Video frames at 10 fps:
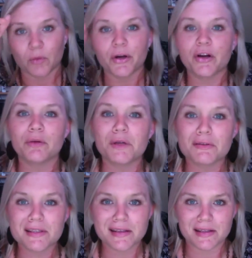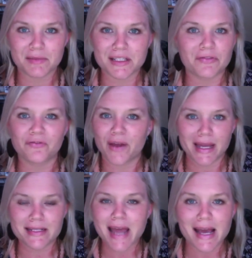Well, your immune system does a
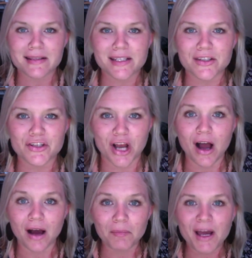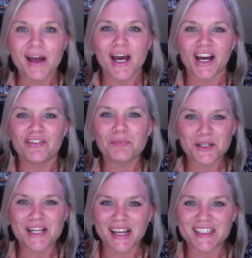fantastic job of
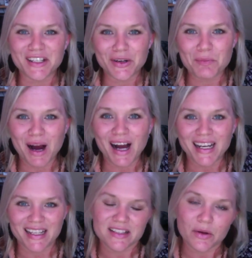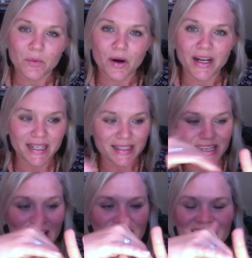protecting your body. So what it
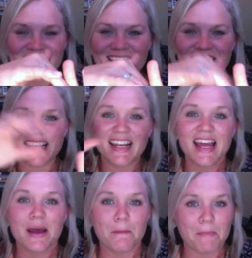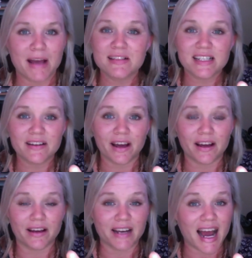does is it mounts
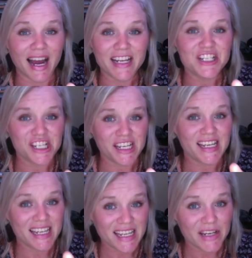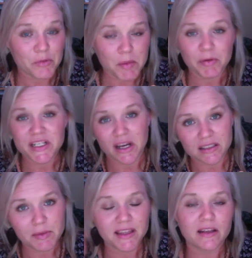an IgE, remember we talked
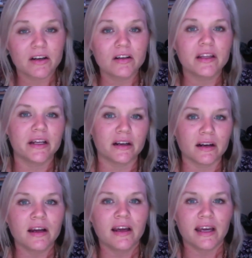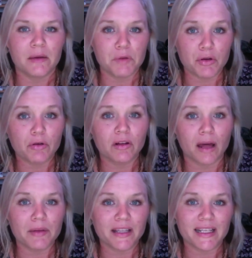about that earlier,
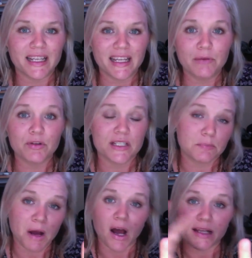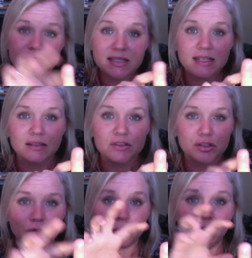immunoglobulin E response
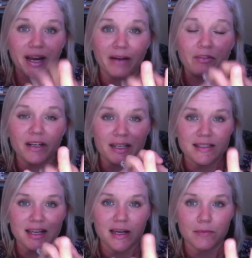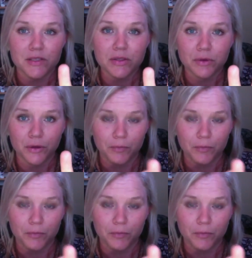to whatever it is that comes through.